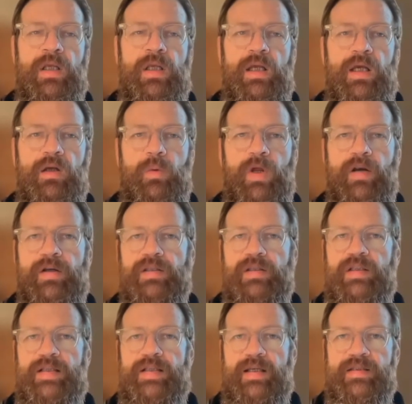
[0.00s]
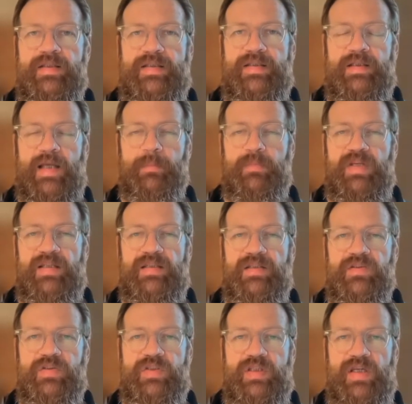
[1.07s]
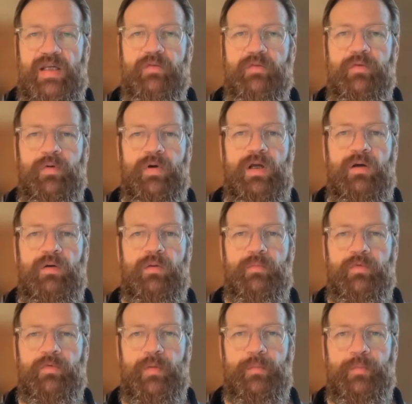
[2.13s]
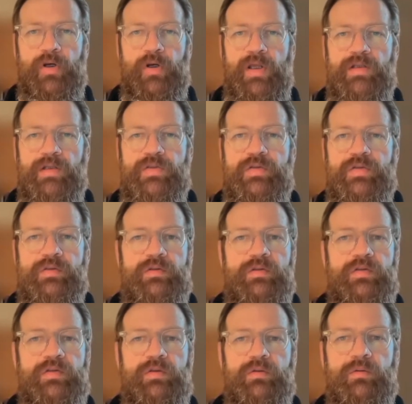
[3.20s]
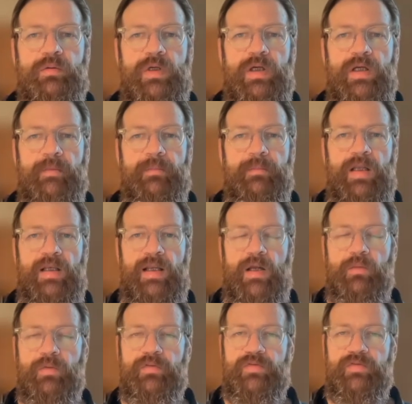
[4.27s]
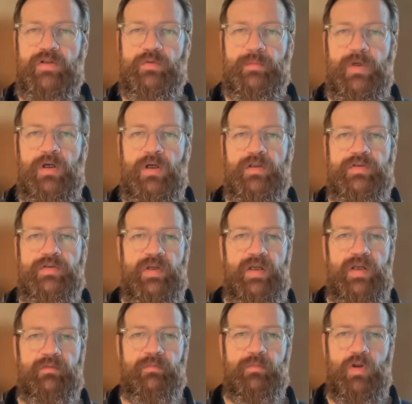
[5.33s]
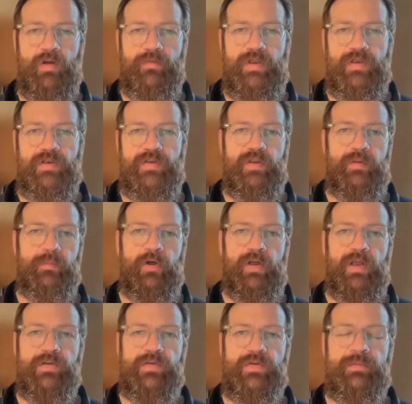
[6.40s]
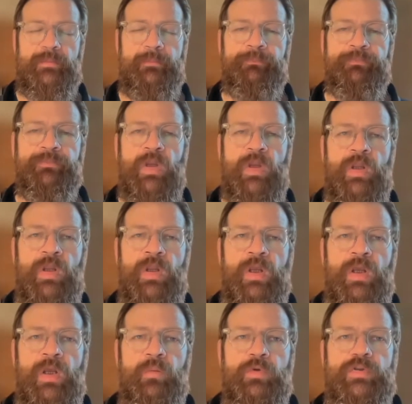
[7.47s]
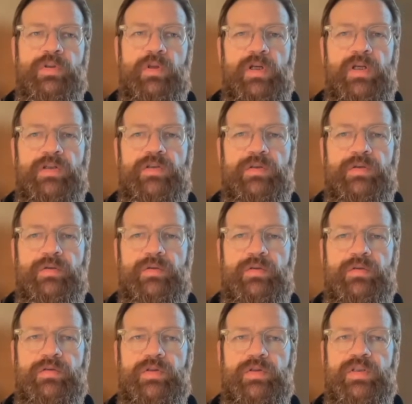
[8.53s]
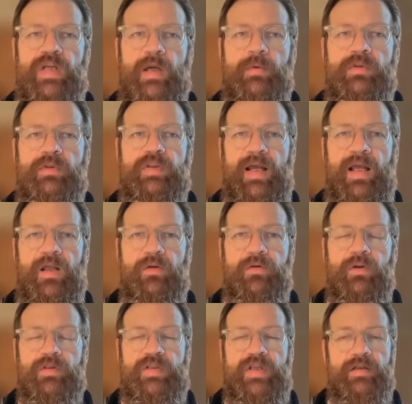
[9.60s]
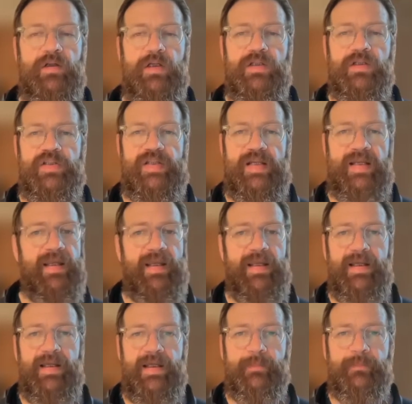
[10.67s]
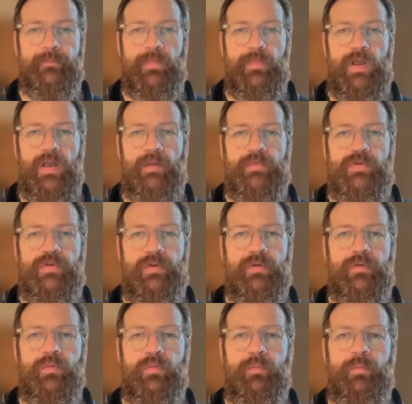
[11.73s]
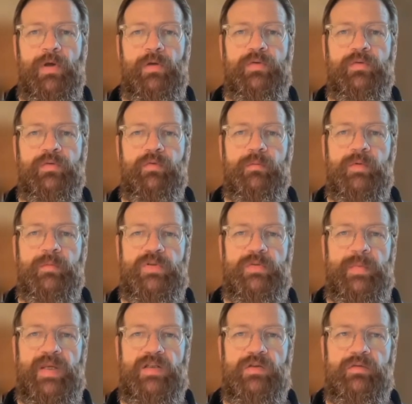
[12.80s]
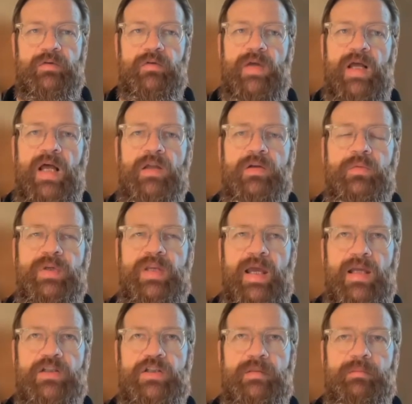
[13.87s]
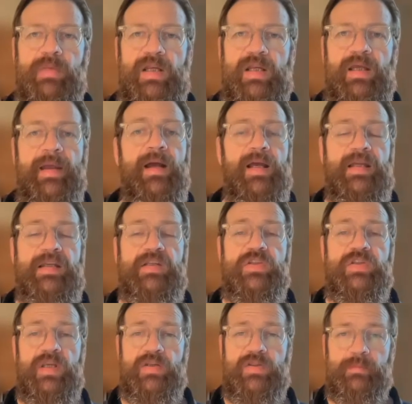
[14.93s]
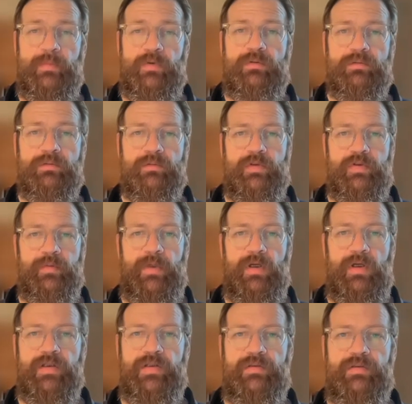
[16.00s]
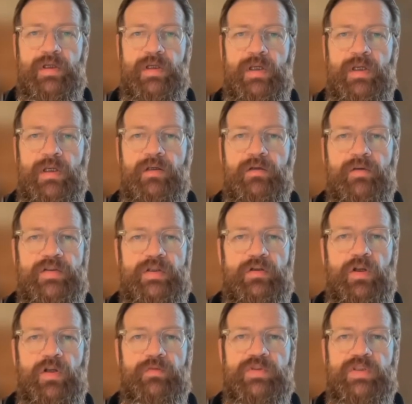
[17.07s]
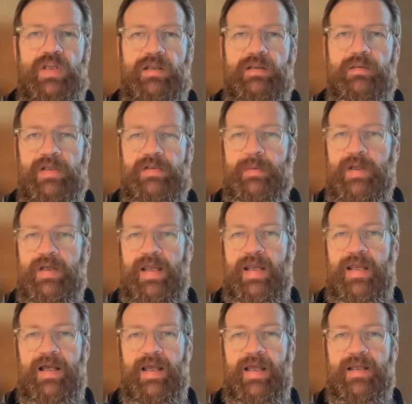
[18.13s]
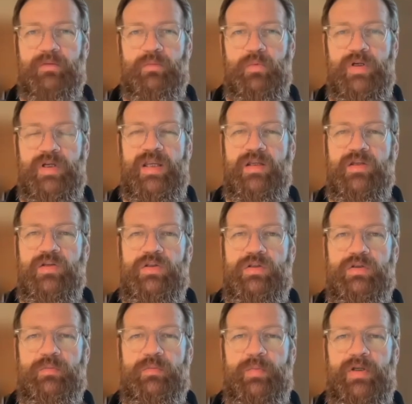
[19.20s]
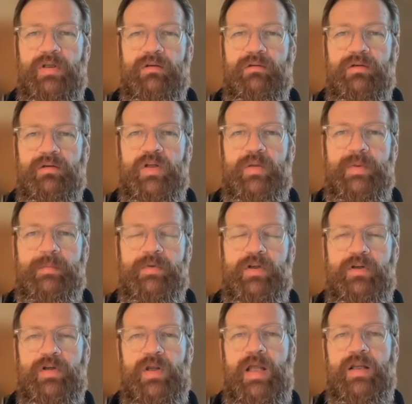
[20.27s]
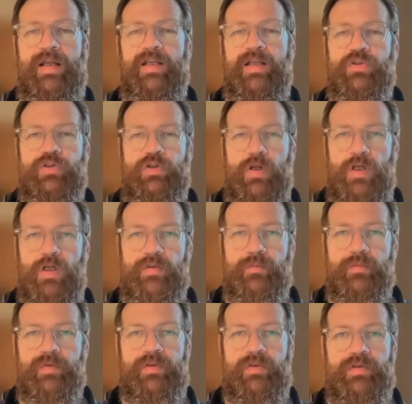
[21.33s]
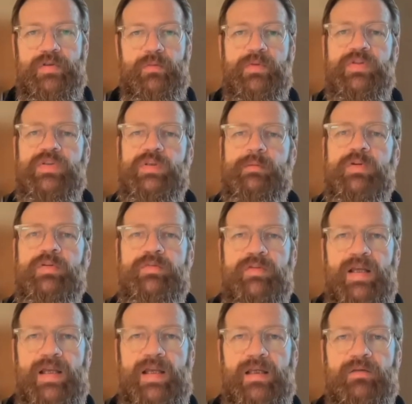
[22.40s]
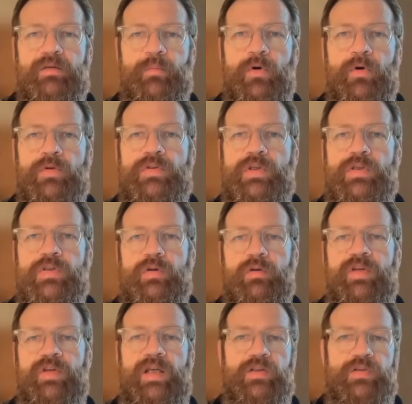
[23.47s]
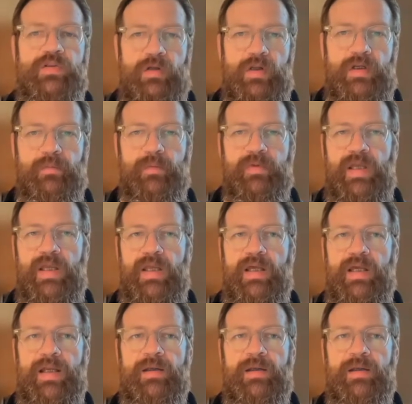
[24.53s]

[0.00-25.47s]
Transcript: acquiring things like an updated STIG for our for our products to um, allow the federal market to have confidence in the products. We're starting to to double down on technologies like A I. Um, so both from the perspective of how do we actually make A I accessible to the market? You know, there's a lot of scuttlebutt about A I and what it can do, but a lot of people don't know how to get started with it. So we're simplifying the process of getting started with A I,